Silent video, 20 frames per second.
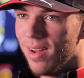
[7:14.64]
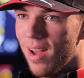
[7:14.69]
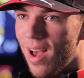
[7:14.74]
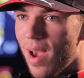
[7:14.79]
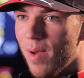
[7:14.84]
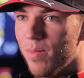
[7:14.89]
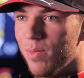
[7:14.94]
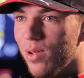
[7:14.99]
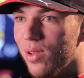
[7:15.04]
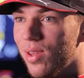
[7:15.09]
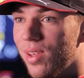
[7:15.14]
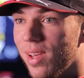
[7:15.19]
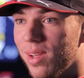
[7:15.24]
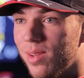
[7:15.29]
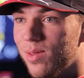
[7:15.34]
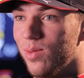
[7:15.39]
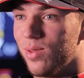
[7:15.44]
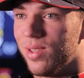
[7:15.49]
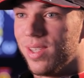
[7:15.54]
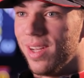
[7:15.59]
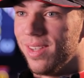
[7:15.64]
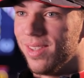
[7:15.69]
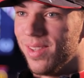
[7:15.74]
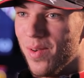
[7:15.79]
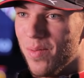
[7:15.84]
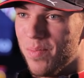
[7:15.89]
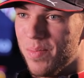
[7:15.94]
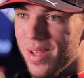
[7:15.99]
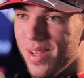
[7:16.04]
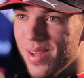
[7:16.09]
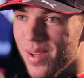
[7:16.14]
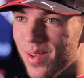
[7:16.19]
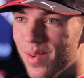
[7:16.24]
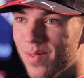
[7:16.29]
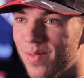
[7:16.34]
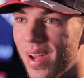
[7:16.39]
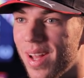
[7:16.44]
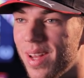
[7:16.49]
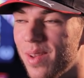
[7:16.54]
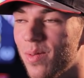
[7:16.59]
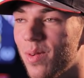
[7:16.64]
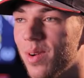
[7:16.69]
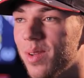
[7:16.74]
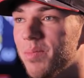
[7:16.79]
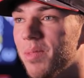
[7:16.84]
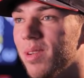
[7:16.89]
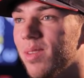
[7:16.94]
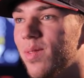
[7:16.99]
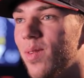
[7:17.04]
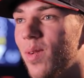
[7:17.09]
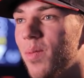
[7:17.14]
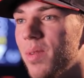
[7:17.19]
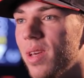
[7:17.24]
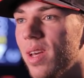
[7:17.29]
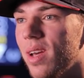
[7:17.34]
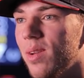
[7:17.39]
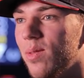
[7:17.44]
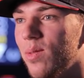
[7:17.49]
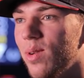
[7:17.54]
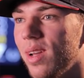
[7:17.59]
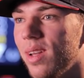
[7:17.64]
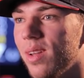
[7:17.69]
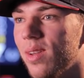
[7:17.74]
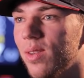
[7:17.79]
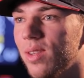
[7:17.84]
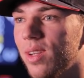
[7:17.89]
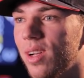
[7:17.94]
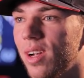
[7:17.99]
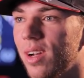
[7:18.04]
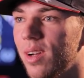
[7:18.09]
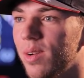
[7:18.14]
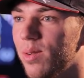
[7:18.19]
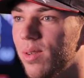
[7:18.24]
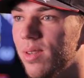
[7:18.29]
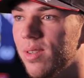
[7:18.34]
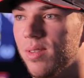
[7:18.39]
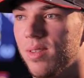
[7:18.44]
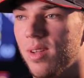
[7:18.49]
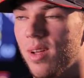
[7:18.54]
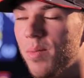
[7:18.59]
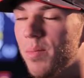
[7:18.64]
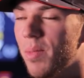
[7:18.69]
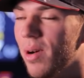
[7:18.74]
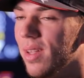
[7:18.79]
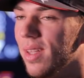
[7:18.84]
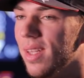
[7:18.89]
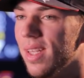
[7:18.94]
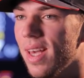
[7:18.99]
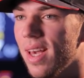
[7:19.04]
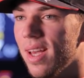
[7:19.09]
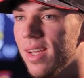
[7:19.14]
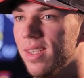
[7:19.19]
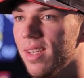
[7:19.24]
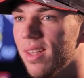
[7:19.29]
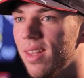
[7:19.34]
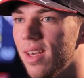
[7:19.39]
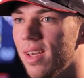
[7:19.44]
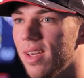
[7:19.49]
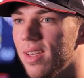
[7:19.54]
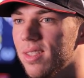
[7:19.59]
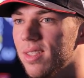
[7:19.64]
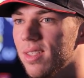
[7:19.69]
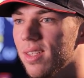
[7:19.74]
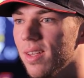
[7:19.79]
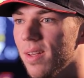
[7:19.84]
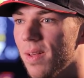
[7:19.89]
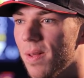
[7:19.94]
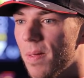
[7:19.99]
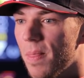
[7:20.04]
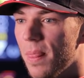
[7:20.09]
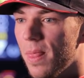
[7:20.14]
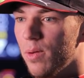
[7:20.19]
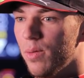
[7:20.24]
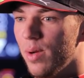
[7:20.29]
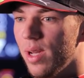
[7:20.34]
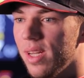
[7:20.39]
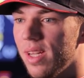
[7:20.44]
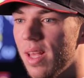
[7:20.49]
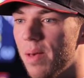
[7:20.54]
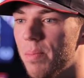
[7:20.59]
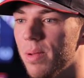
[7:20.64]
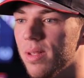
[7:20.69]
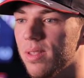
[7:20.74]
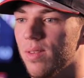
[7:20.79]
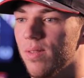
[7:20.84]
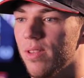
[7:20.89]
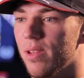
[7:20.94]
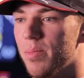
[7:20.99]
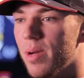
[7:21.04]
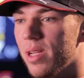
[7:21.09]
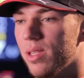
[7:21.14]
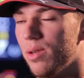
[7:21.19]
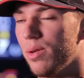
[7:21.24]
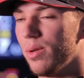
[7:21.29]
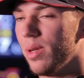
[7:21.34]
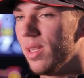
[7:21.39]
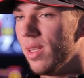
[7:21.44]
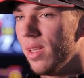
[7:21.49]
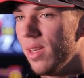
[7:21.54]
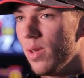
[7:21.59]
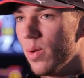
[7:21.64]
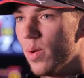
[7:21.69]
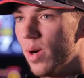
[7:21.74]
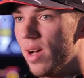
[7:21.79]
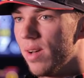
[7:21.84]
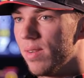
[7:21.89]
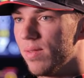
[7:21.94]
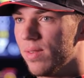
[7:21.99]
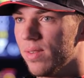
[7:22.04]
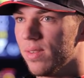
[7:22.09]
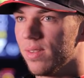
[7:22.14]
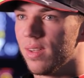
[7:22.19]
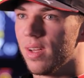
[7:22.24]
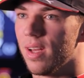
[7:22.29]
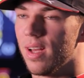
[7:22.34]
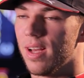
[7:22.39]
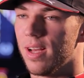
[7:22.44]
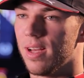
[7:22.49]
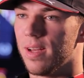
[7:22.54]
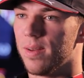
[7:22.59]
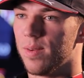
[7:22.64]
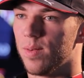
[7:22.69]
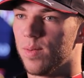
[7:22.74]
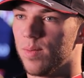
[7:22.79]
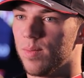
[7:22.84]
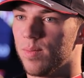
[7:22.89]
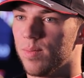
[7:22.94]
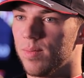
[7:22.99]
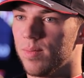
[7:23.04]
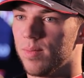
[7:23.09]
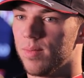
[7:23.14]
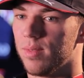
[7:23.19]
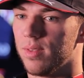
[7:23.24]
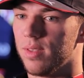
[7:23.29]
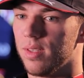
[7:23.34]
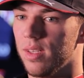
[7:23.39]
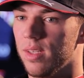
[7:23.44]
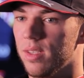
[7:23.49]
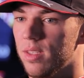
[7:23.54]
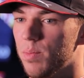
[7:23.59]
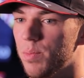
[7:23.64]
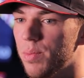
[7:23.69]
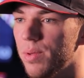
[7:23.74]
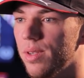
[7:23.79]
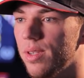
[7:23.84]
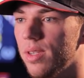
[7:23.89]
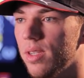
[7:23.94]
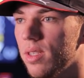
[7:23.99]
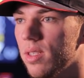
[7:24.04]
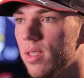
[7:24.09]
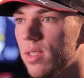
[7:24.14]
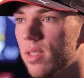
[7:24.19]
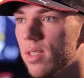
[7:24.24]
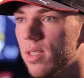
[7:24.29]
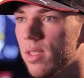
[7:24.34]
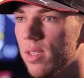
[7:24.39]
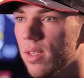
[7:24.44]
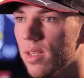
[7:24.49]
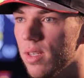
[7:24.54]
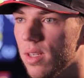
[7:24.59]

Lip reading: I'm not here to change the opinion of anyone, but for me, I really don't care about the age. I think it really depends on the maturity you have, the experience